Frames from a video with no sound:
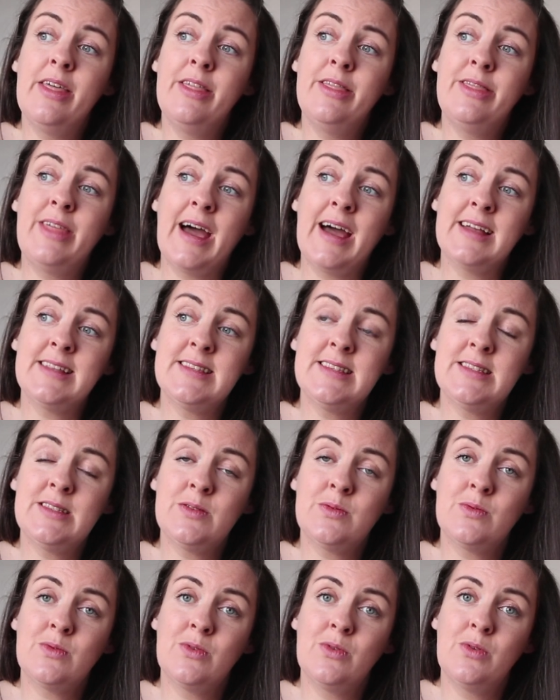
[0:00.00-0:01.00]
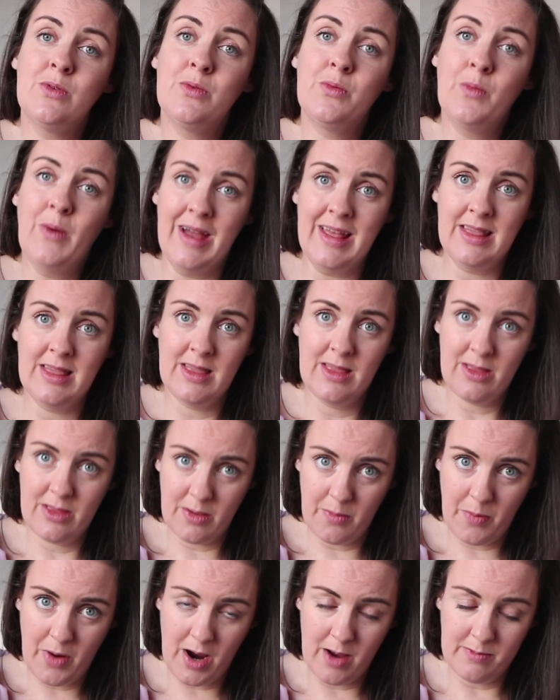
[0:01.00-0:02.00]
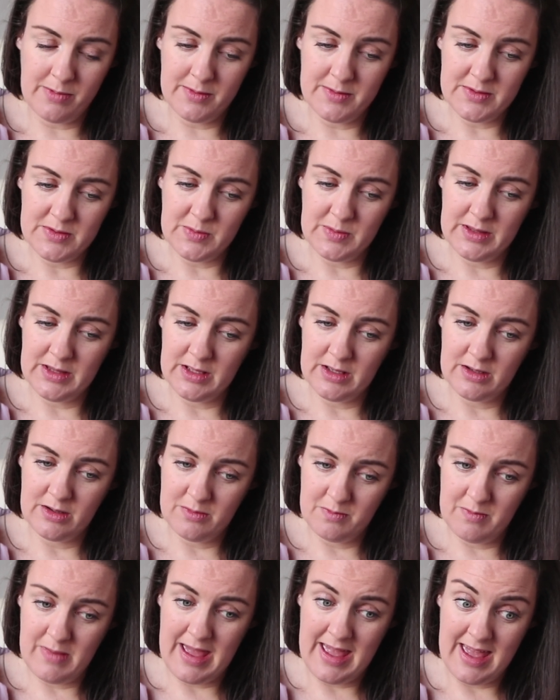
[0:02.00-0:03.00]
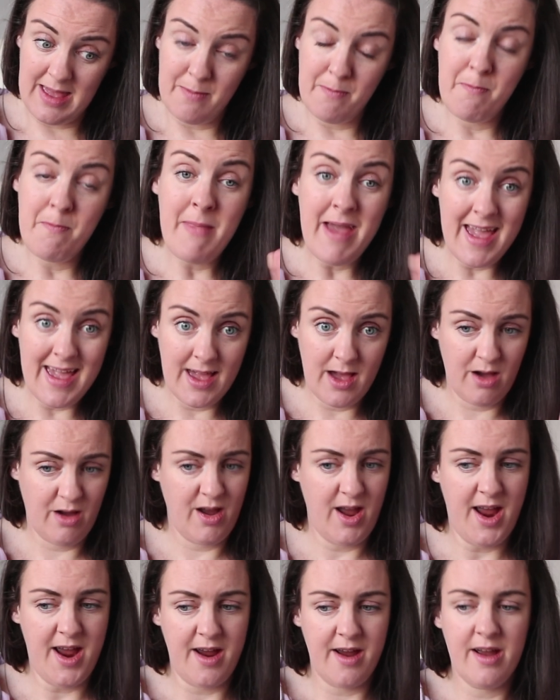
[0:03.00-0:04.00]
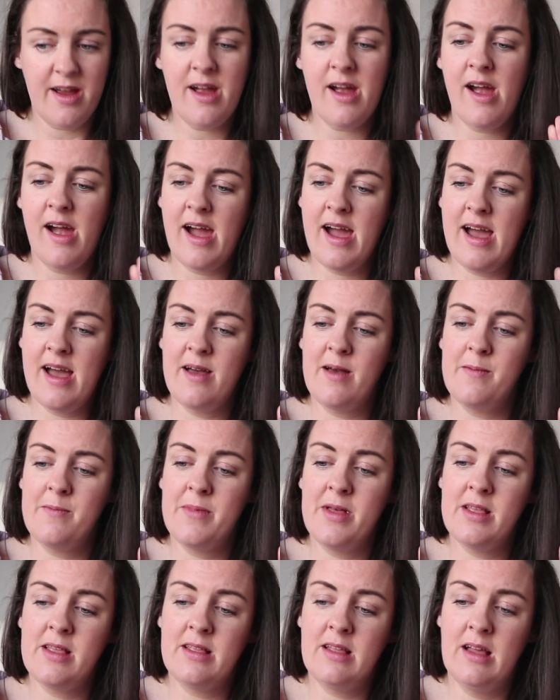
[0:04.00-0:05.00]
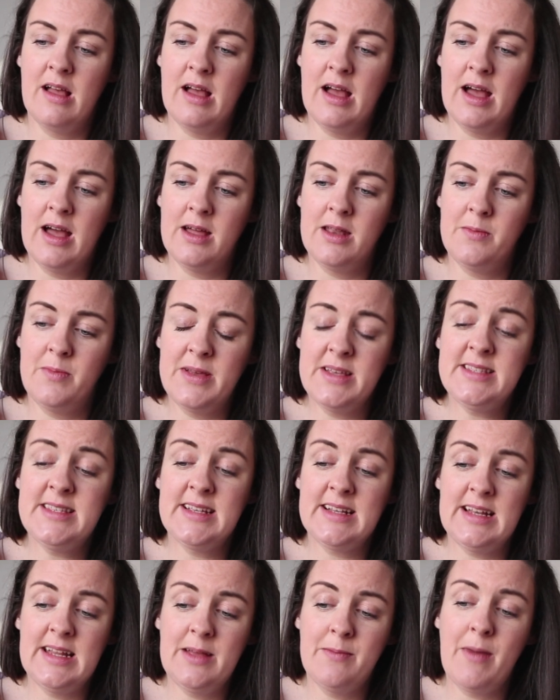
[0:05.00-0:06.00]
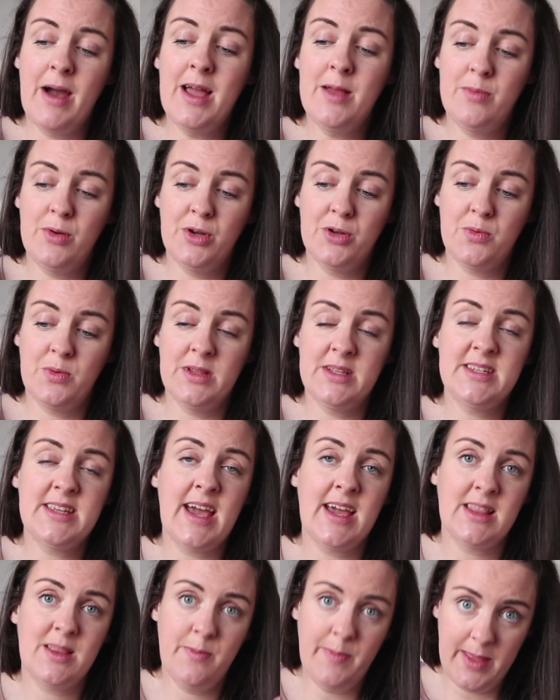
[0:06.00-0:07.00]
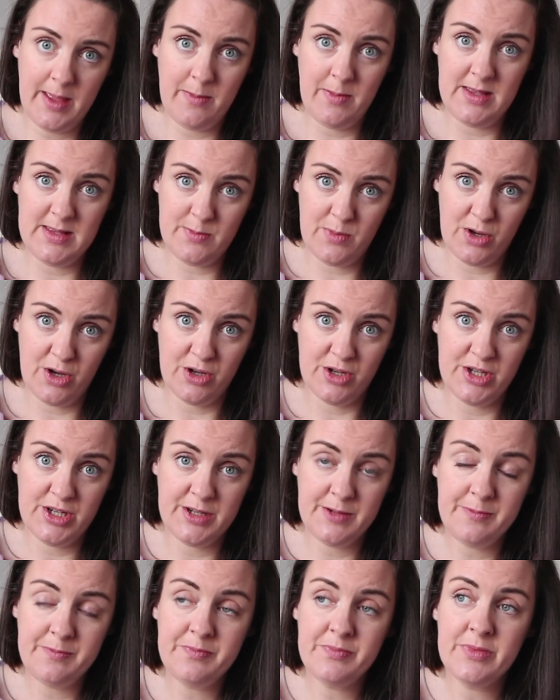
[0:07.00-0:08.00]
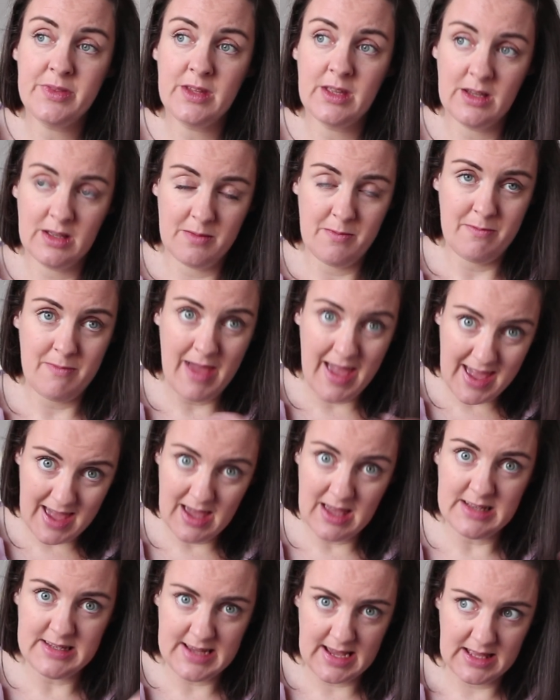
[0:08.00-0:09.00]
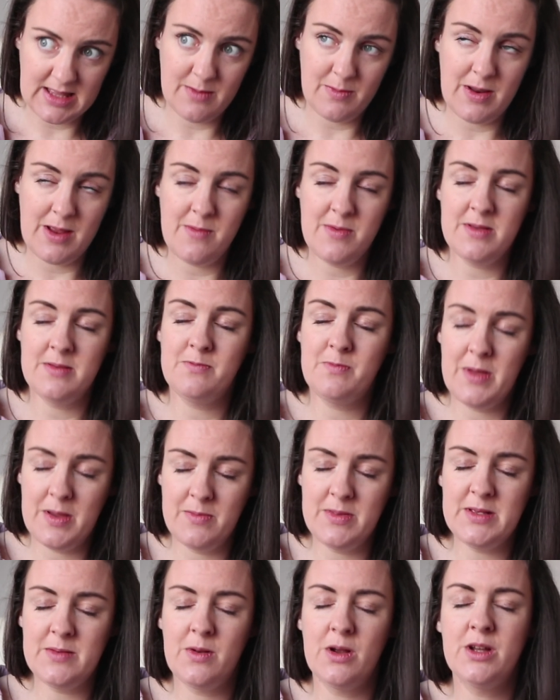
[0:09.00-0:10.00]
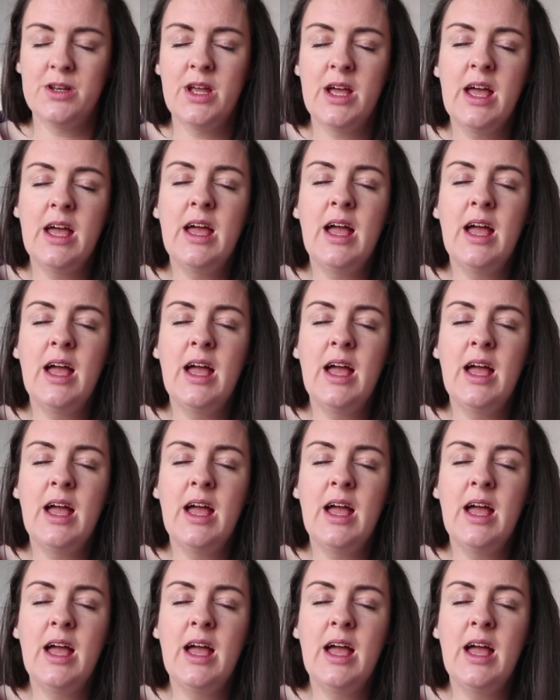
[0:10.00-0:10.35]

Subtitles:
that's when the problems may occur. And basically my blood will attack the baby's blood, may attack the baby's blood,